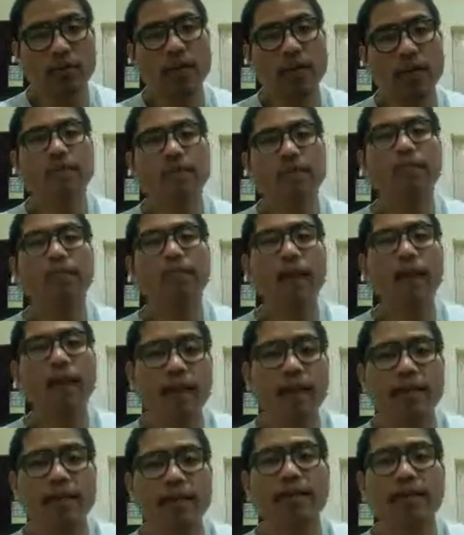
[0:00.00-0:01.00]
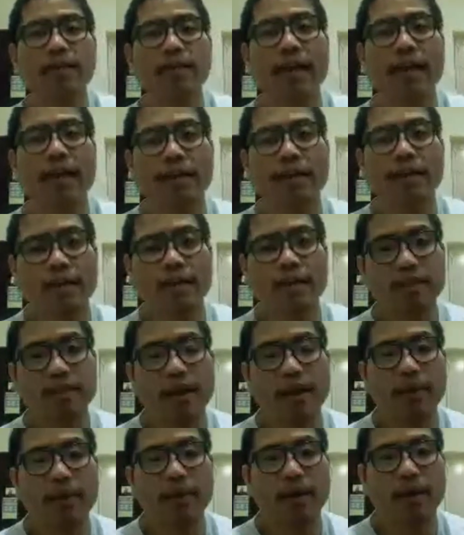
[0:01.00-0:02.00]
And blank is an acid that's
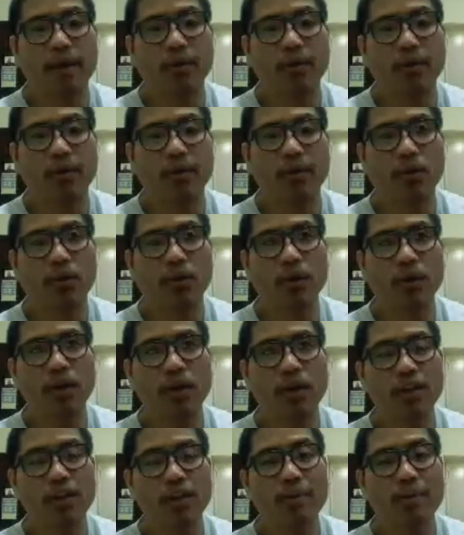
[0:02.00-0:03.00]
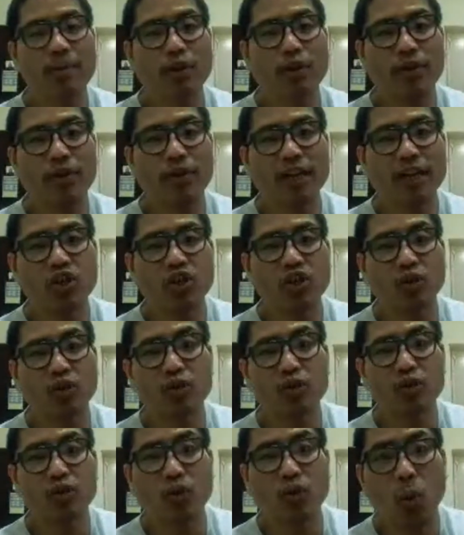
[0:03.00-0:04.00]
applicable for the manufacture of
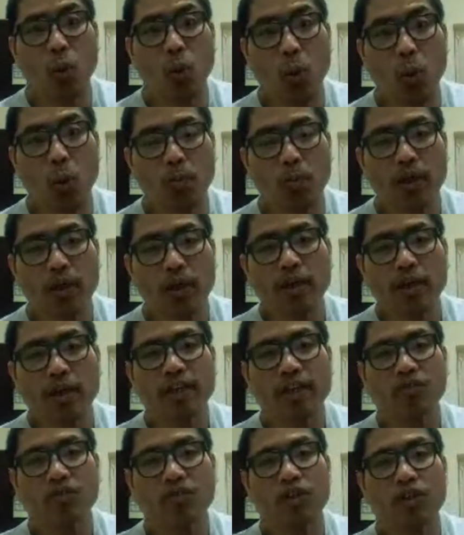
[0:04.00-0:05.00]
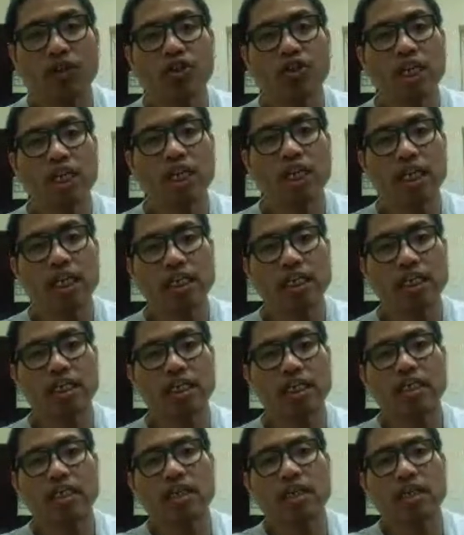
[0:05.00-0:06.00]
soap,
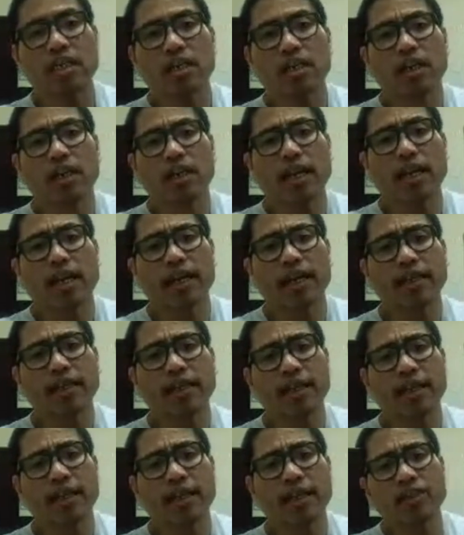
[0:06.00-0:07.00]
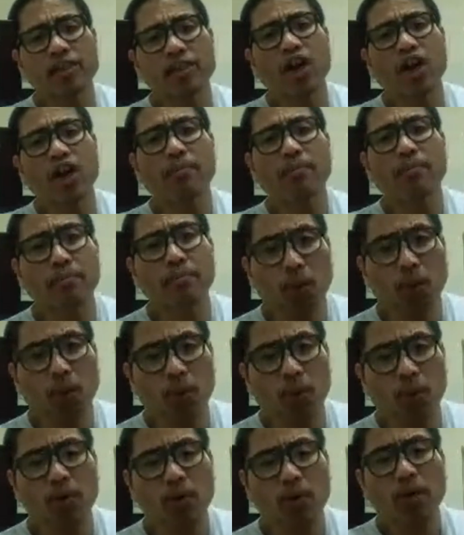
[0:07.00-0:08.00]
detergents, like this,
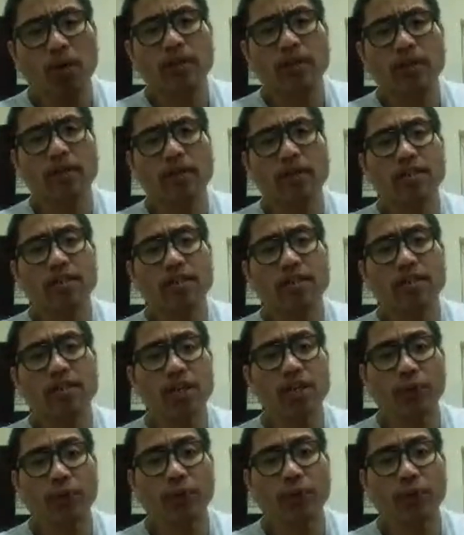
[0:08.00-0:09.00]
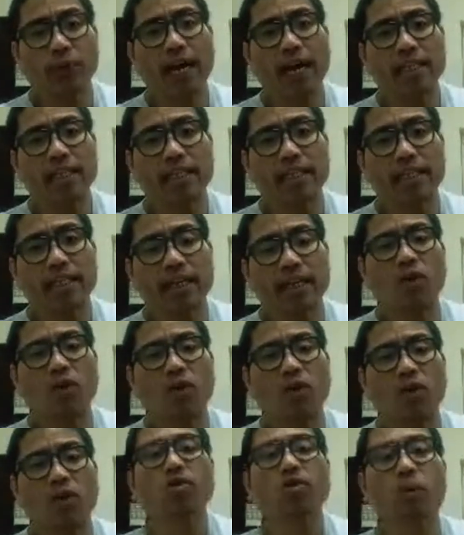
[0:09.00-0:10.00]
shampoo, that is stearic acid and
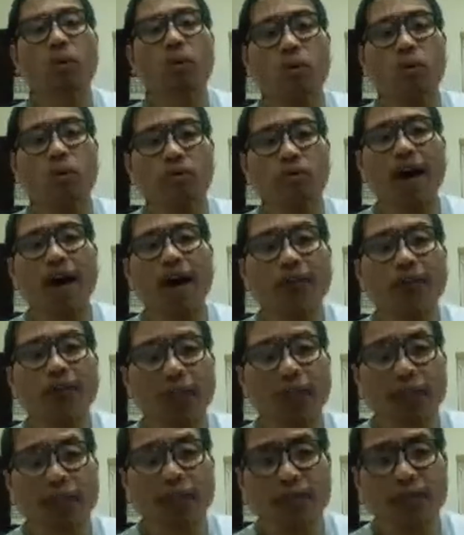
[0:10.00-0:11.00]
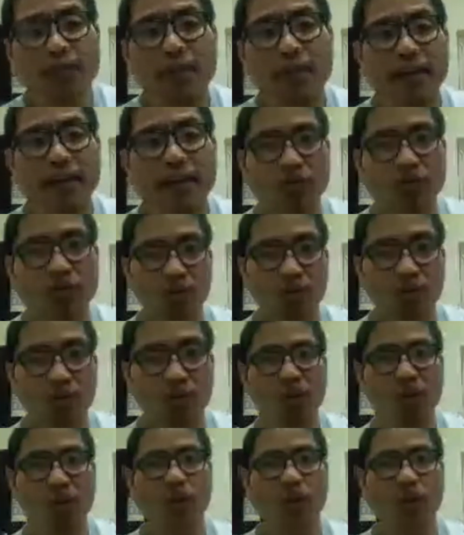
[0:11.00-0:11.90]
also found in batter,